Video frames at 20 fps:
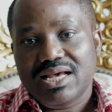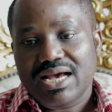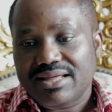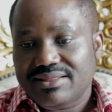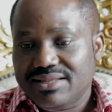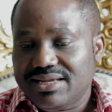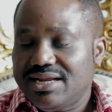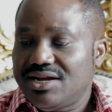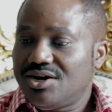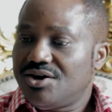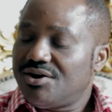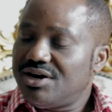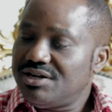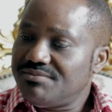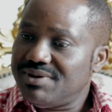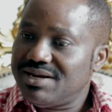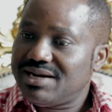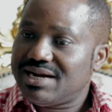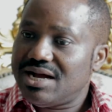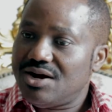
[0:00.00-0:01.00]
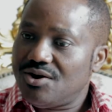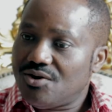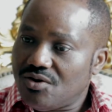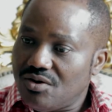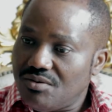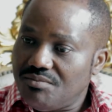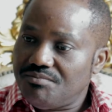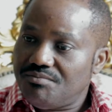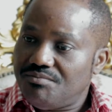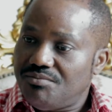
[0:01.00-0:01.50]
And that encouragement can
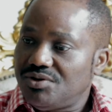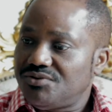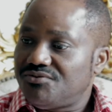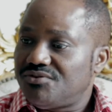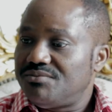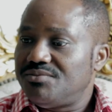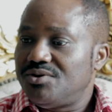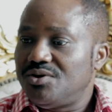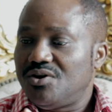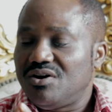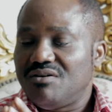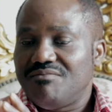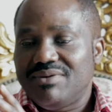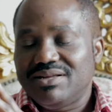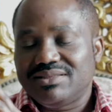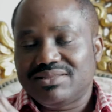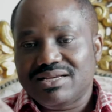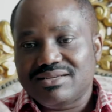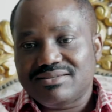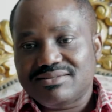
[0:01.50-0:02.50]
come both from the governmental